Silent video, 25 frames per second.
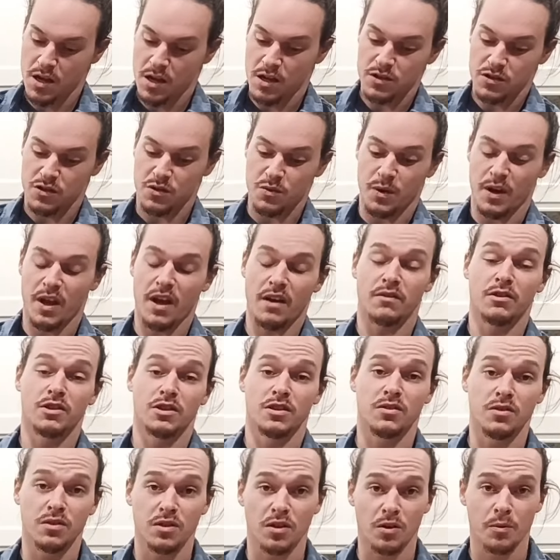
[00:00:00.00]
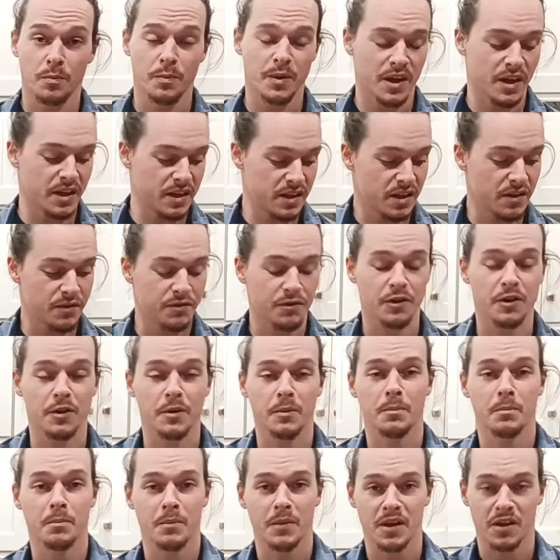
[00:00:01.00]
So we have a little bit
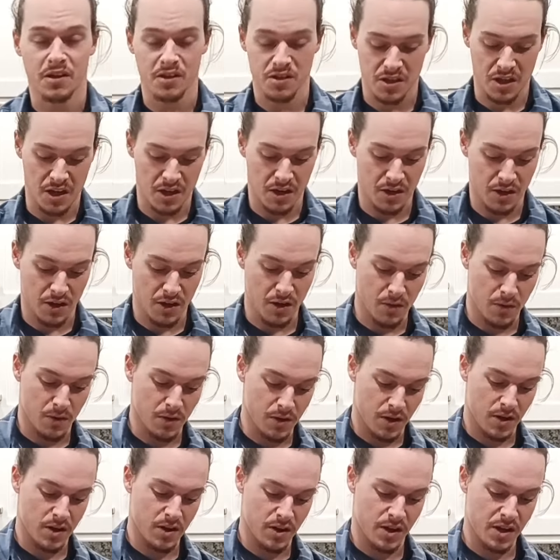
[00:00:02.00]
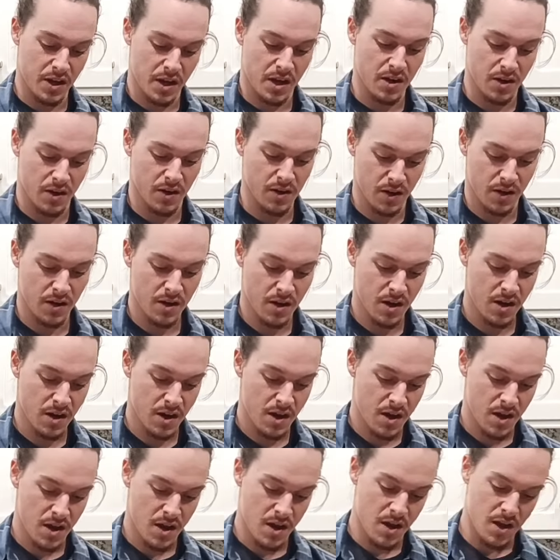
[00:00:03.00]
different mix going on here.
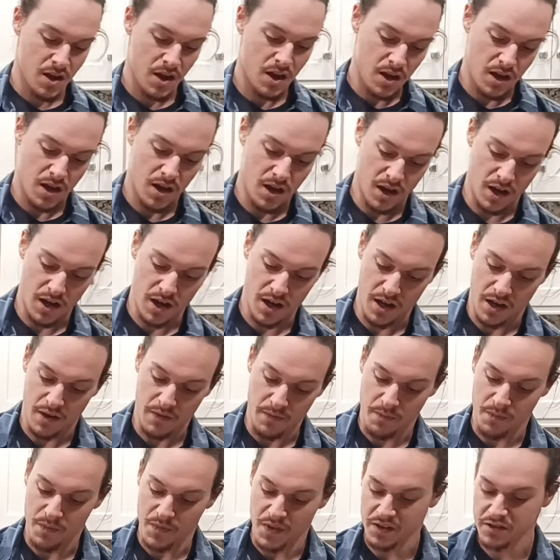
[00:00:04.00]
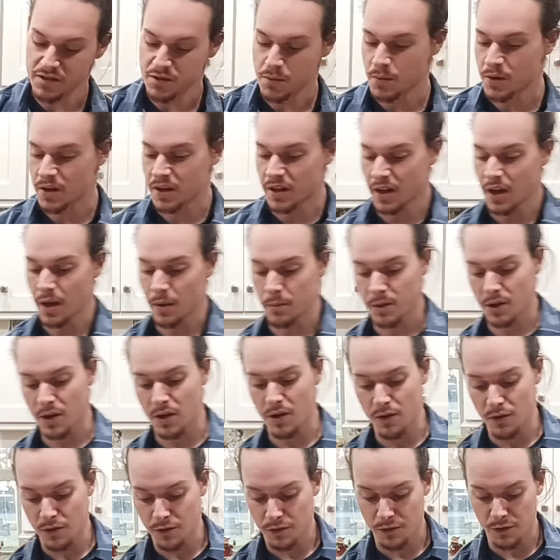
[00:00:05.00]
This one I kind of
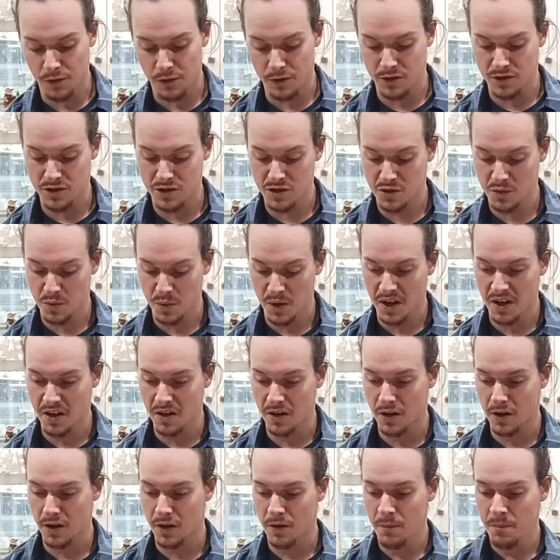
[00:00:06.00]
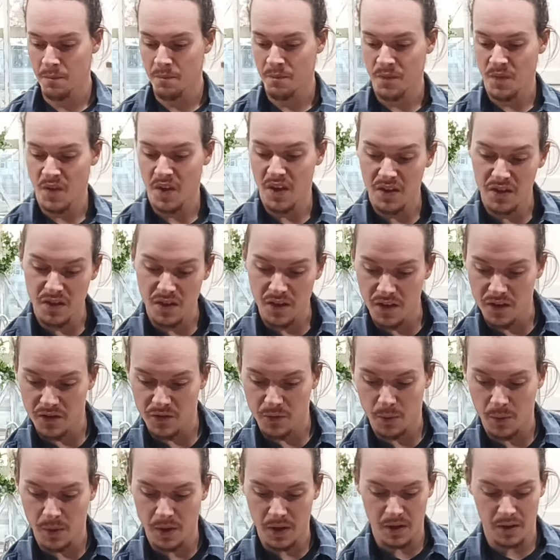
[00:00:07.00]
go for sweeter.
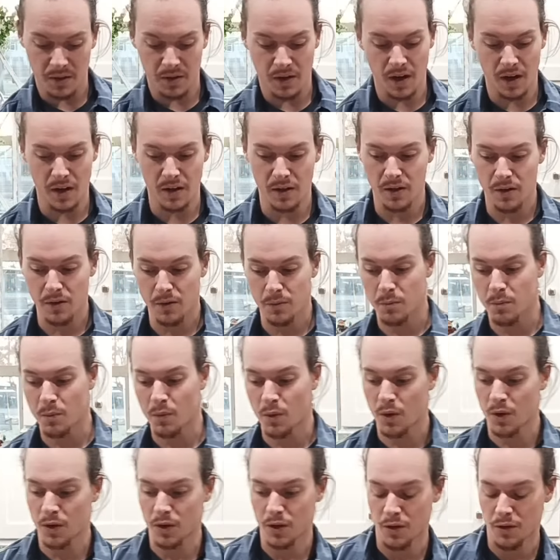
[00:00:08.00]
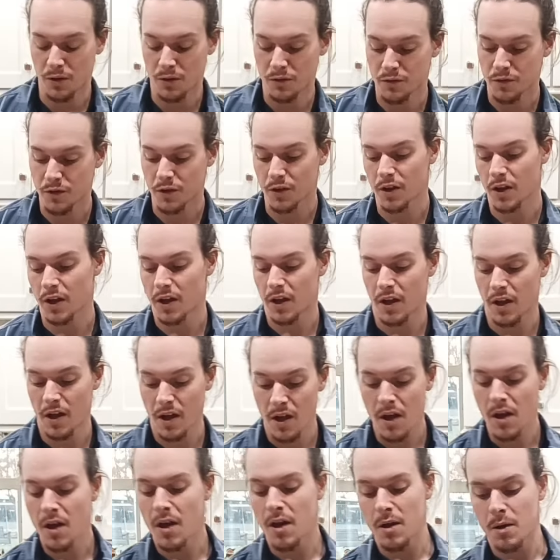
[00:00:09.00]
This one kind of more going for the
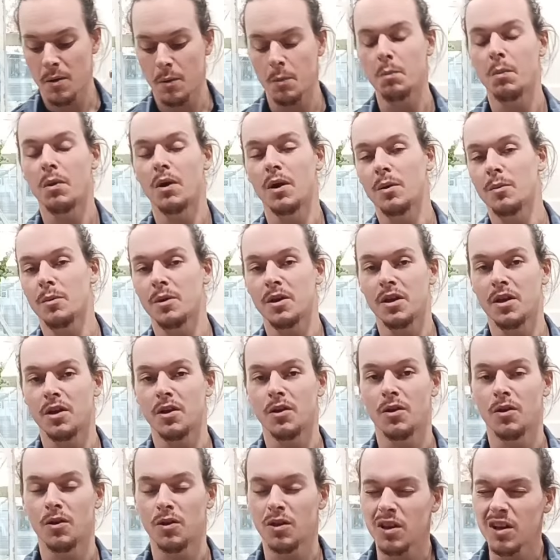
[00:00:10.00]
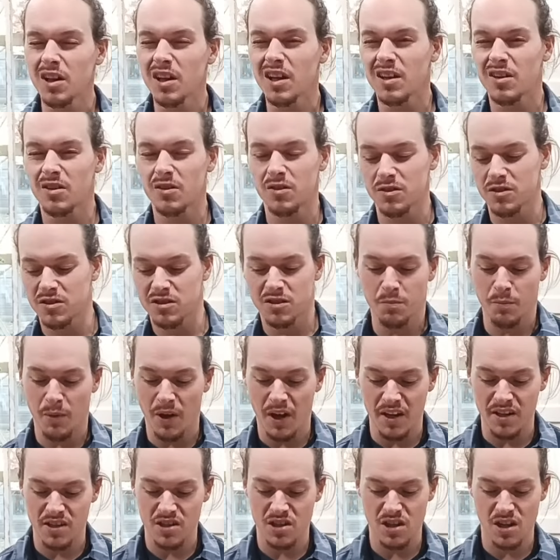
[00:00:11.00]
barbecue, a little
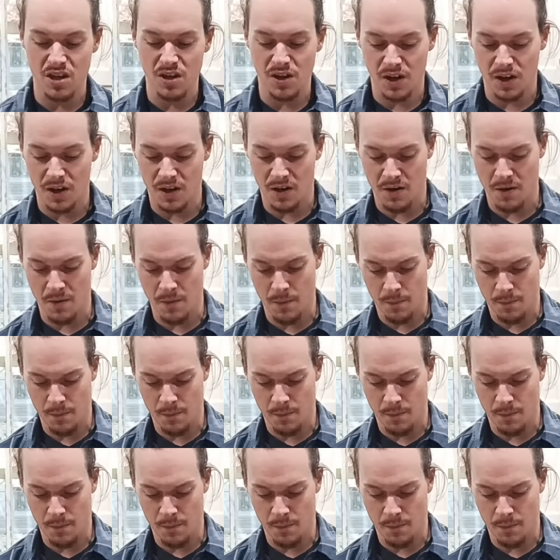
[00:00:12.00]
spicier.